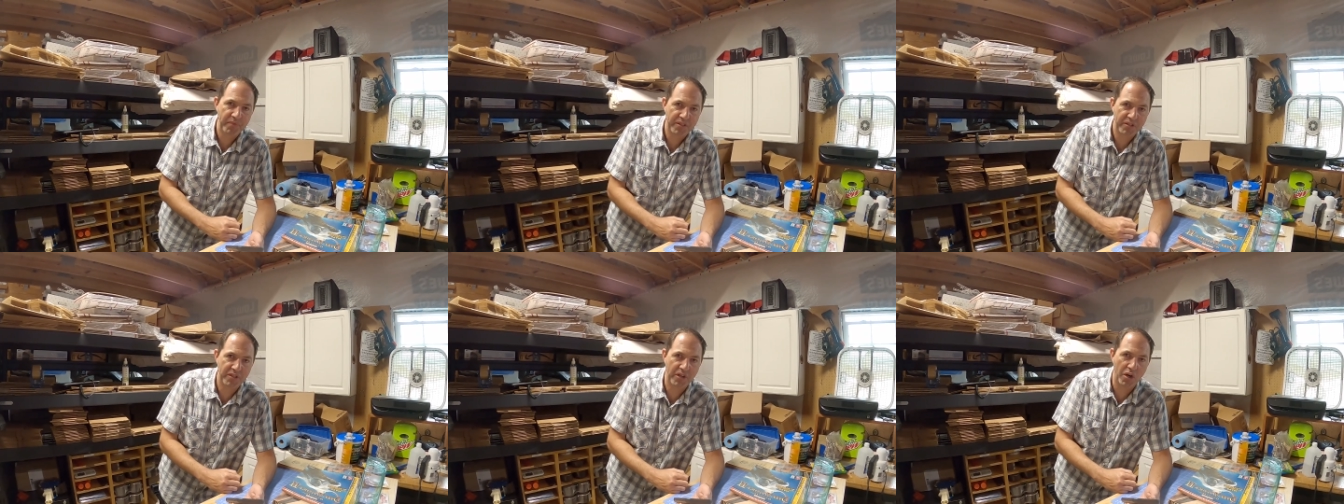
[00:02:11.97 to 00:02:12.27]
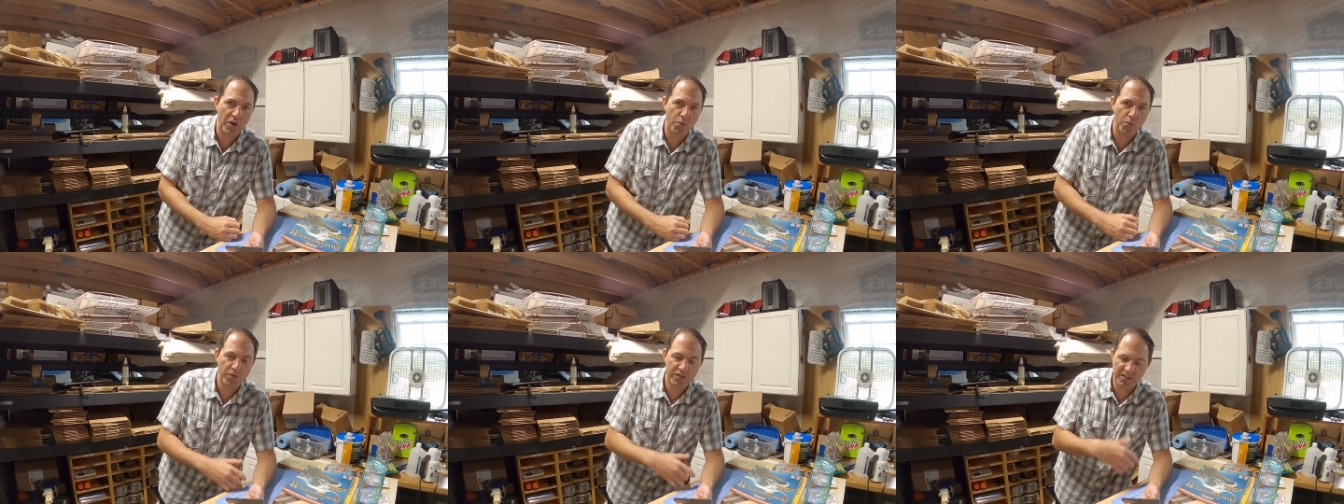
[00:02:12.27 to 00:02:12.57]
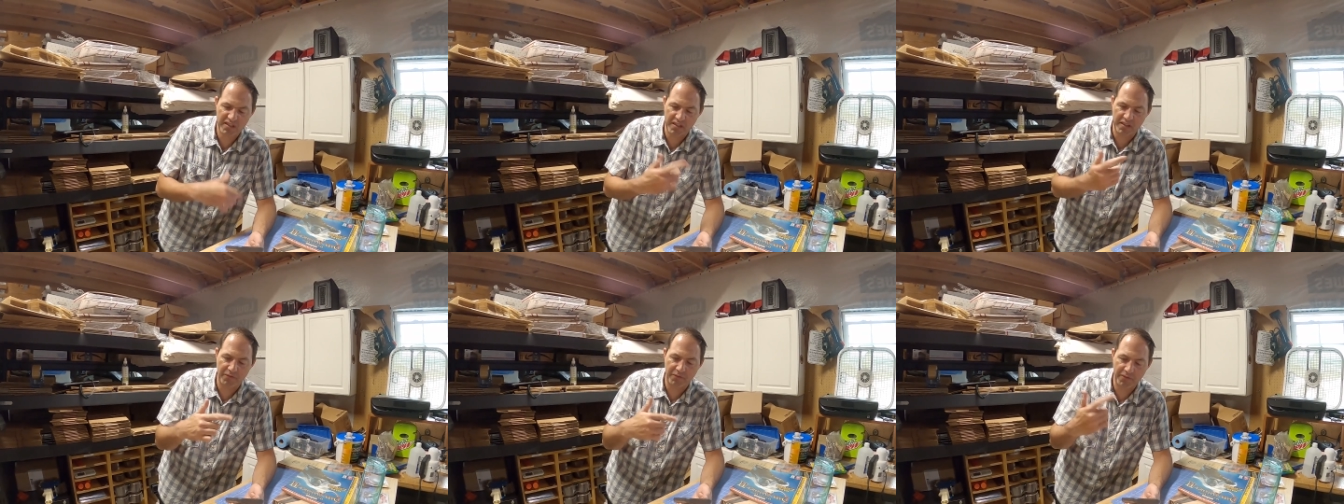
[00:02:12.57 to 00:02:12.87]
So we're
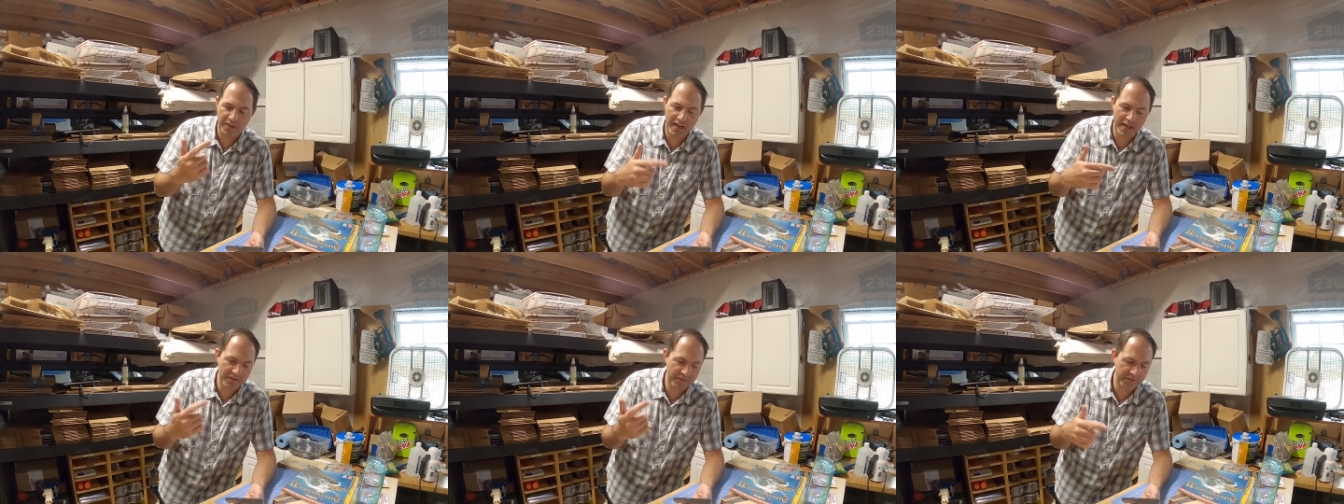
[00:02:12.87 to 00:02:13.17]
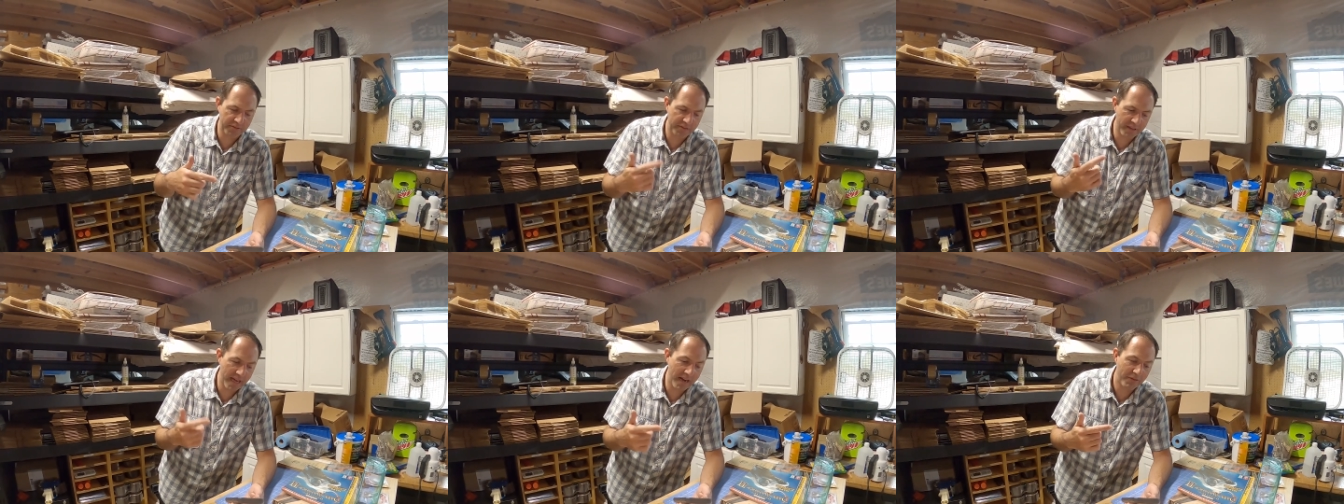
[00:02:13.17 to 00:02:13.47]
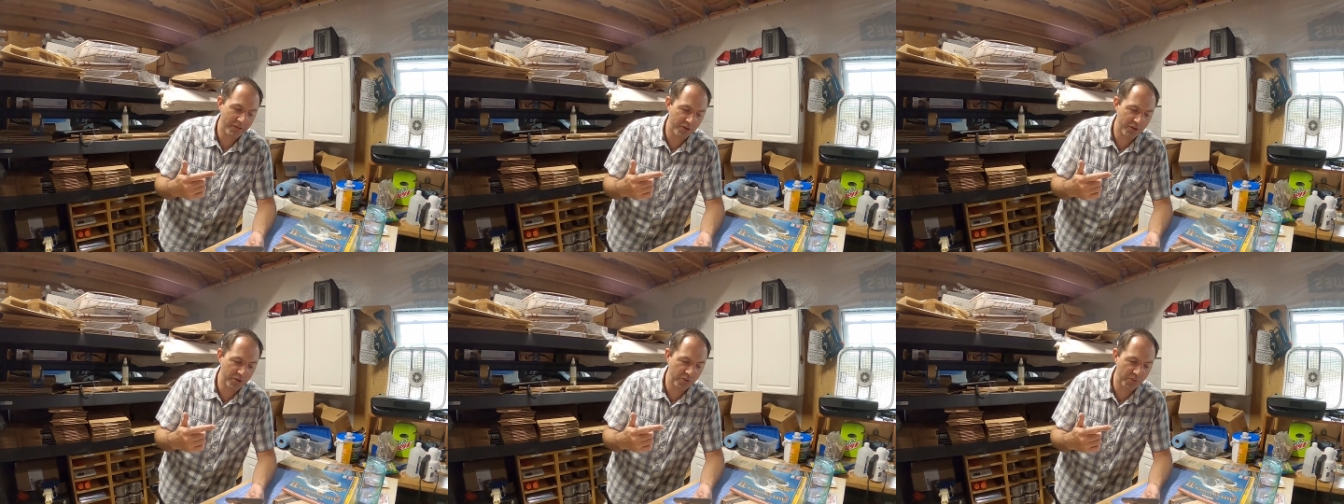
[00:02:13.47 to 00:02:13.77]
just gonna fly through
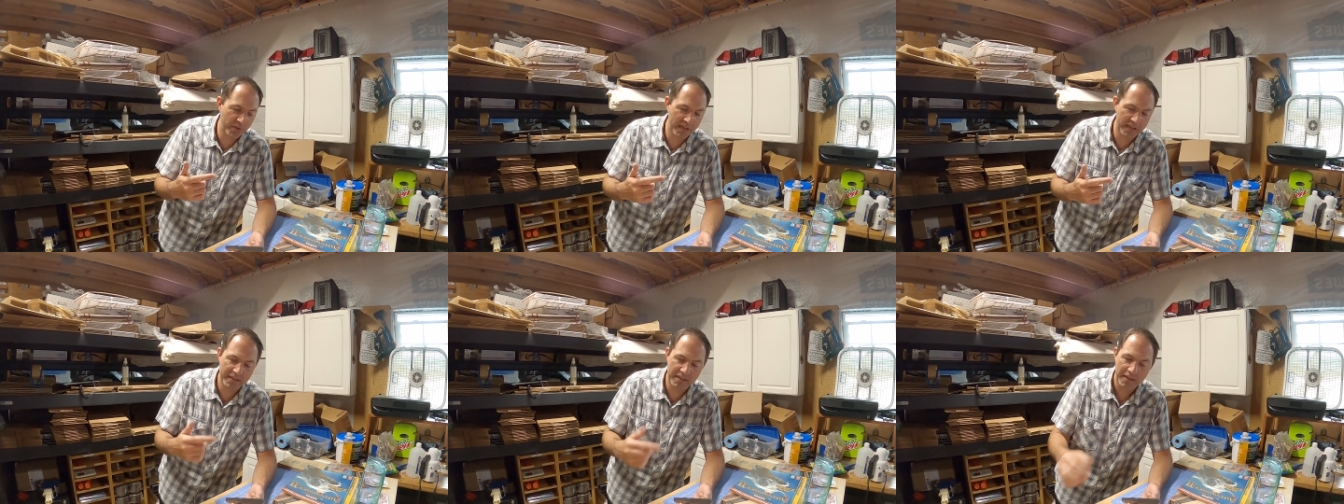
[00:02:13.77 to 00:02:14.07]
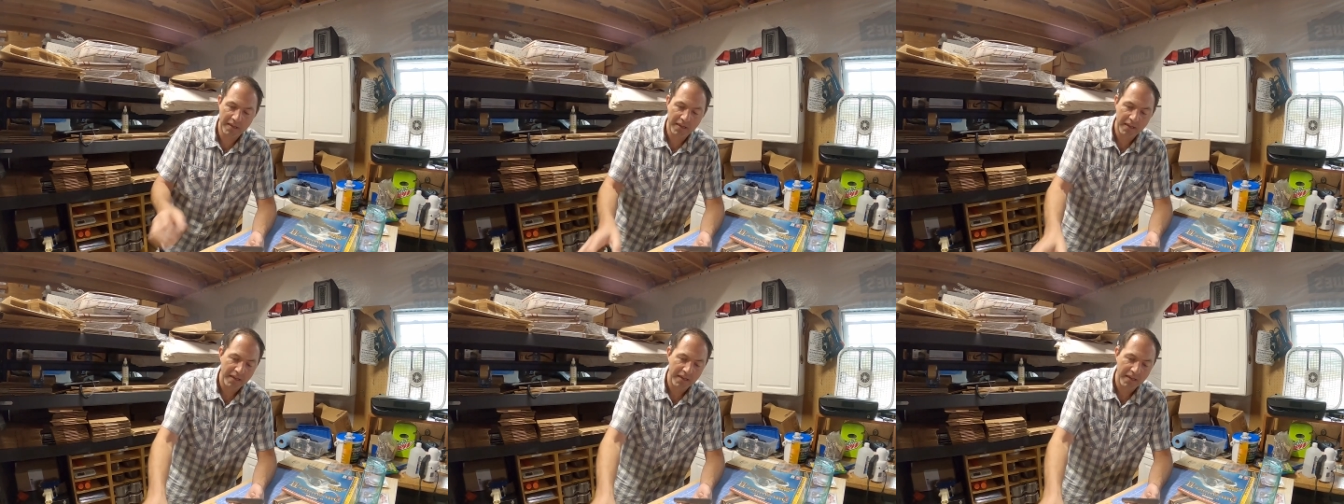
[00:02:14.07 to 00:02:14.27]
that real quick.